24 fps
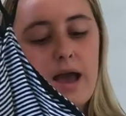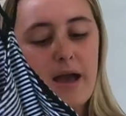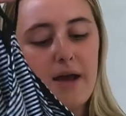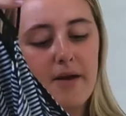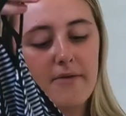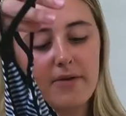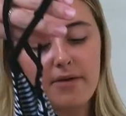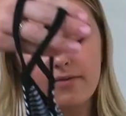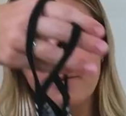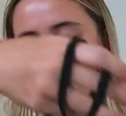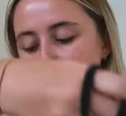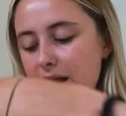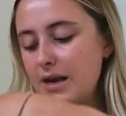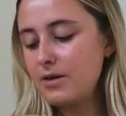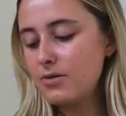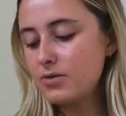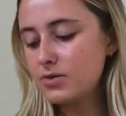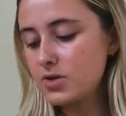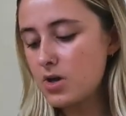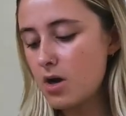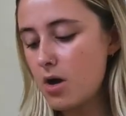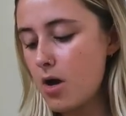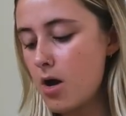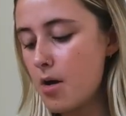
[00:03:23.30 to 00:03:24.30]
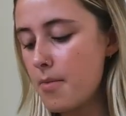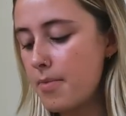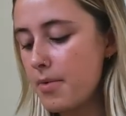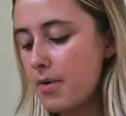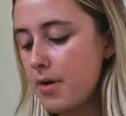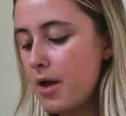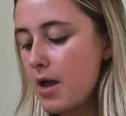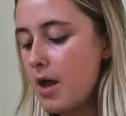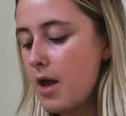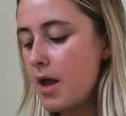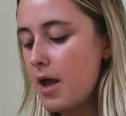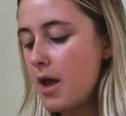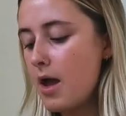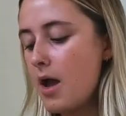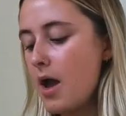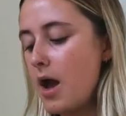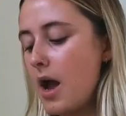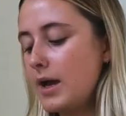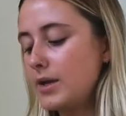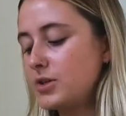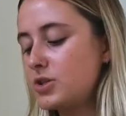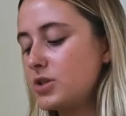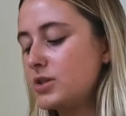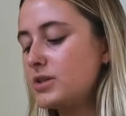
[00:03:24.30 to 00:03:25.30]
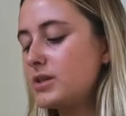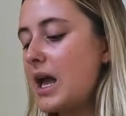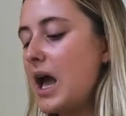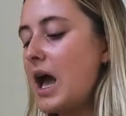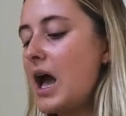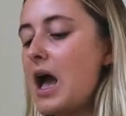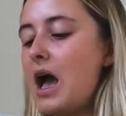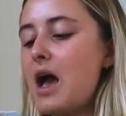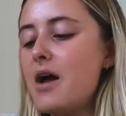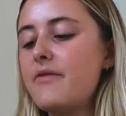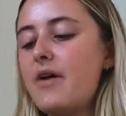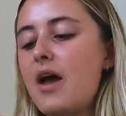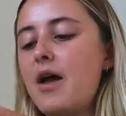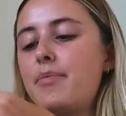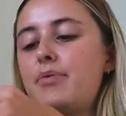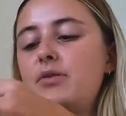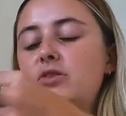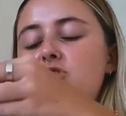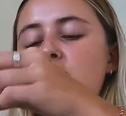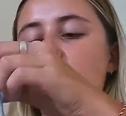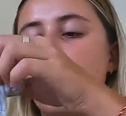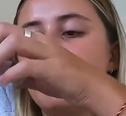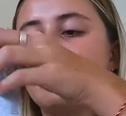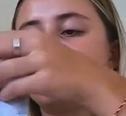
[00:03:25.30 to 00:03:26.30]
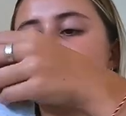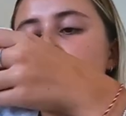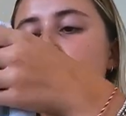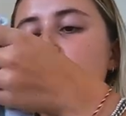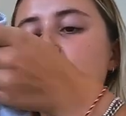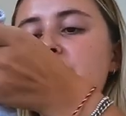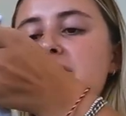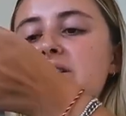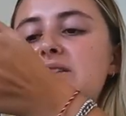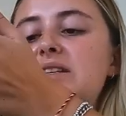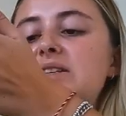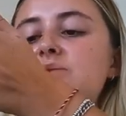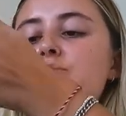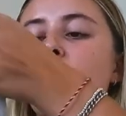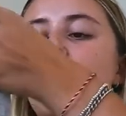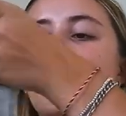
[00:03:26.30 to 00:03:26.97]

have that little top. I just have a pajama top. This is